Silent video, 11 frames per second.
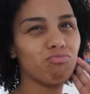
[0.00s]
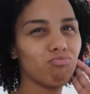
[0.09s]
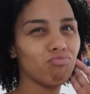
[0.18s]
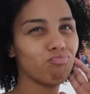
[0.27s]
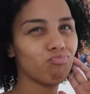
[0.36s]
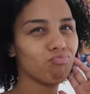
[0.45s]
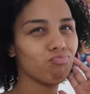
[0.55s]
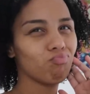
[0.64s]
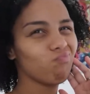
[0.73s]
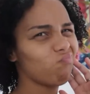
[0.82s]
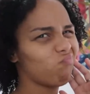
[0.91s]

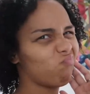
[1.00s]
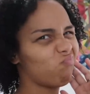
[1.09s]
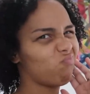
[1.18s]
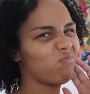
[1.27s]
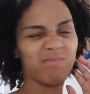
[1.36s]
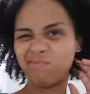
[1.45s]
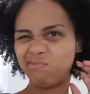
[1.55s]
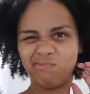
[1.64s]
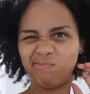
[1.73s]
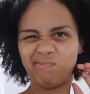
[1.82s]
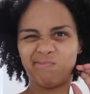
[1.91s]

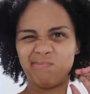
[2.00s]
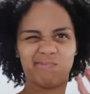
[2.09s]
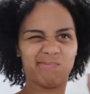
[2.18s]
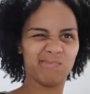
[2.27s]
Nothing is said.